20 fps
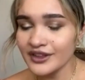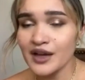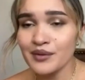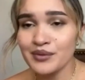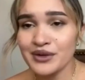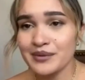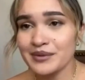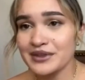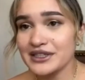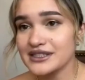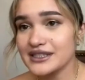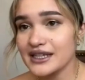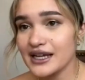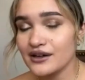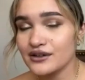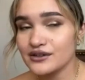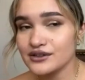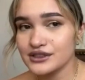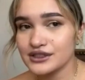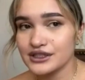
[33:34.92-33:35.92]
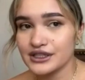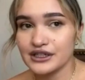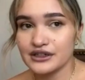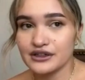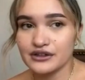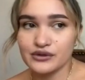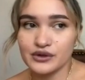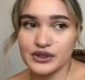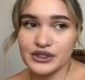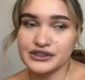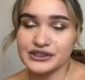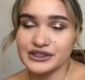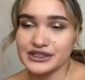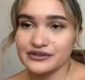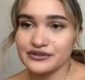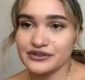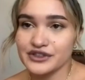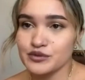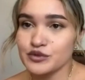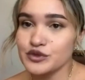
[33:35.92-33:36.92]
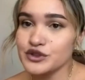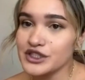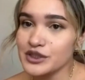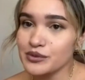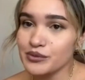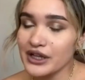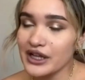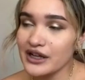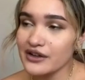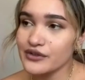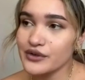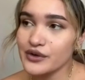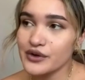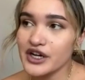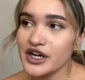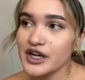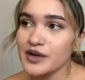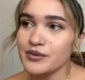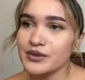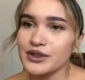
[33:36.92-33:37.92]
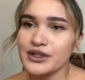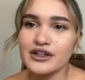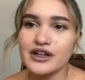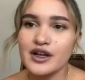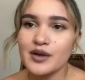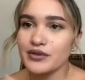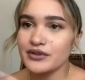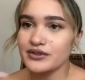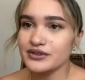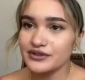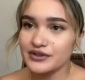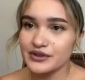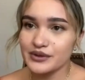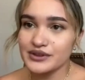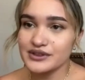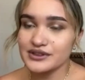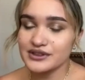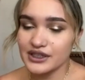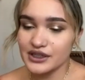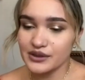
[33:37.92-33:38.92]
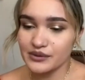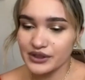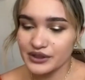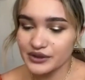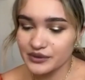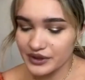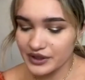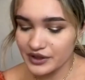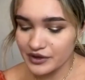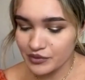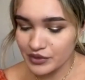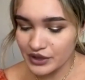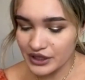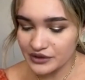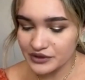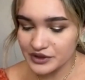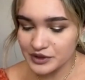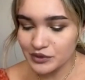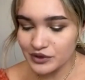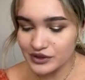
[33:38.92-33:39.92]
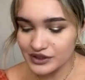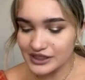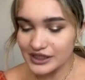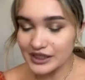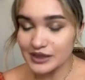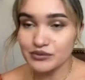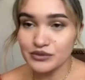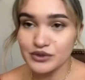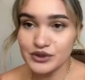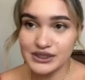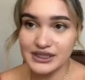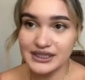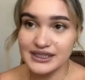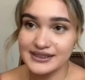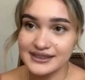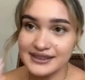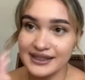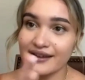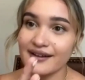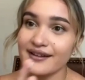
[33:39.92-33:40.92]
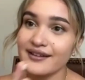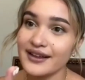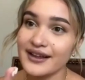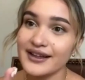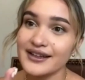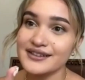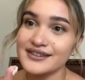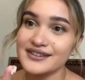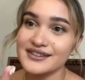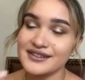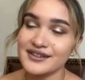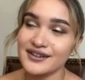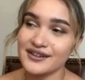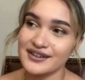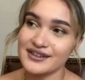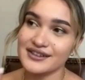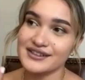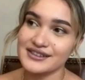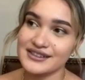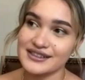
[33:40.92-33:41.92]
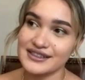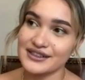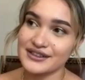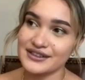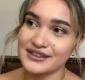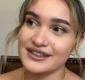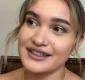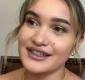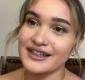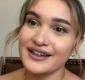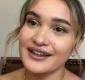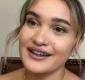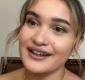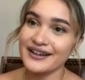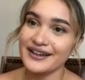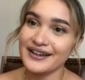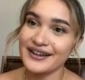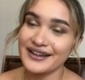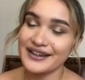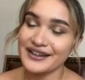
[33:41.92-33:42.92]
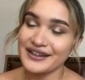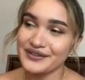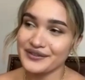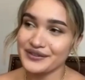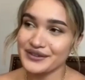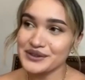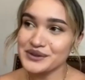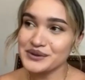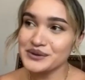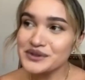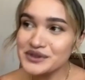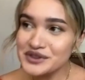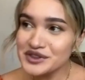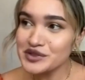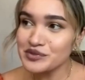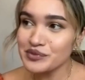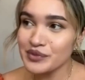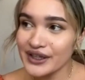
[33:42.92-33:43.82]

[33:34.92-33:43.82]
Epidemic Sound, their royalty free music platform. There are a couple of different ones that I worked with, but it was mostly like music tech clients, not necessarily individuals.